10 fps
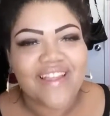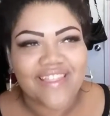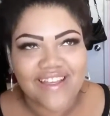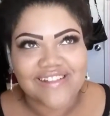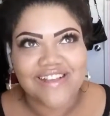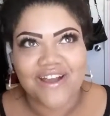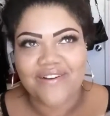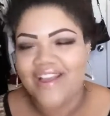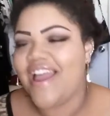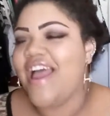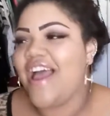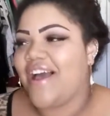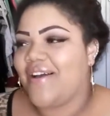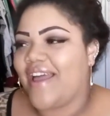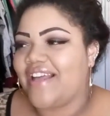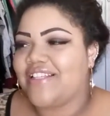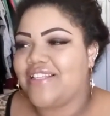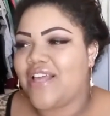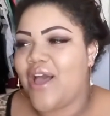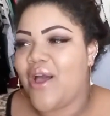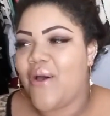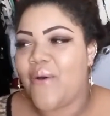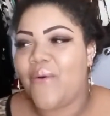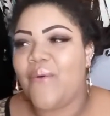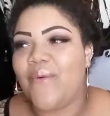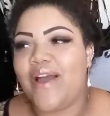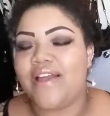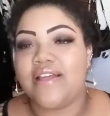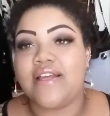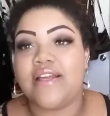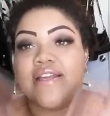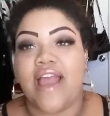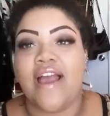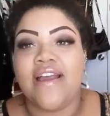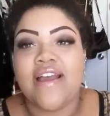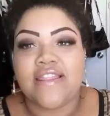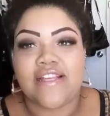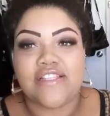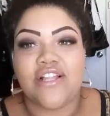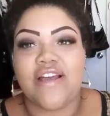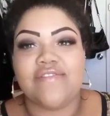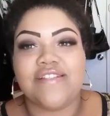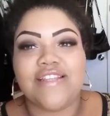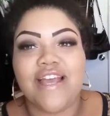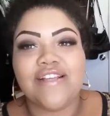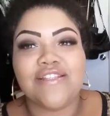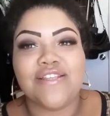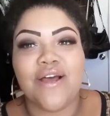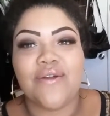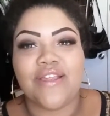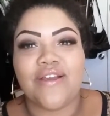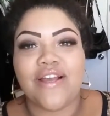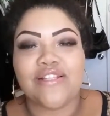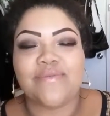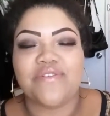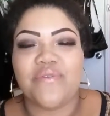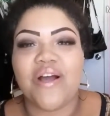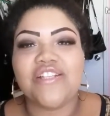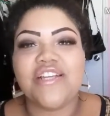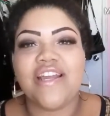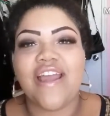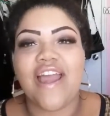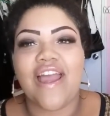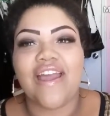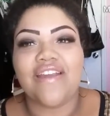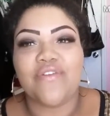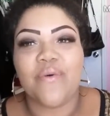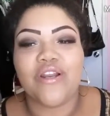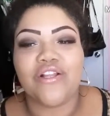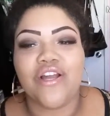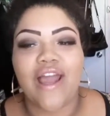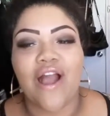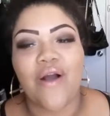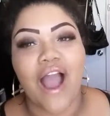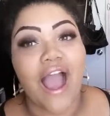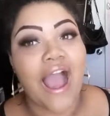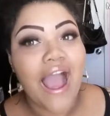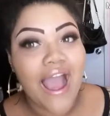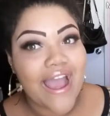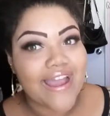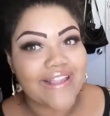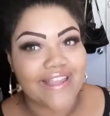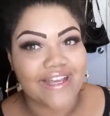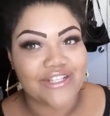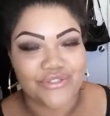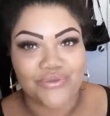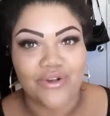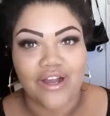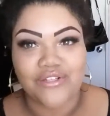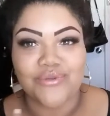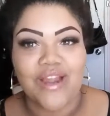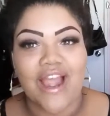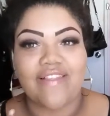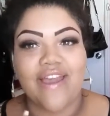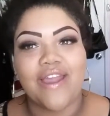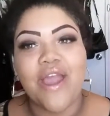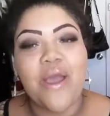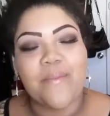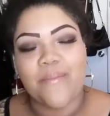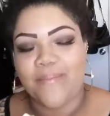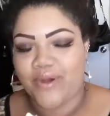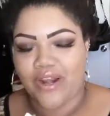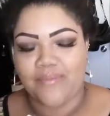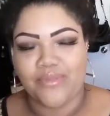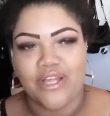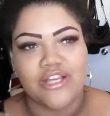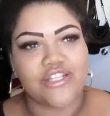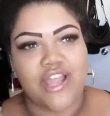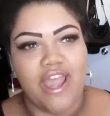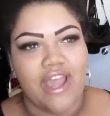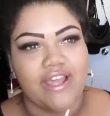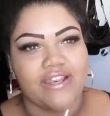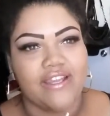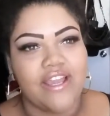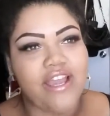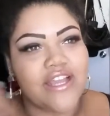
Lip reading: let's go. Okay, so yeah, that's all I have to say. So thank you guys so much for watching, and if you want to learn how I like to contour, highlight, put on blush, and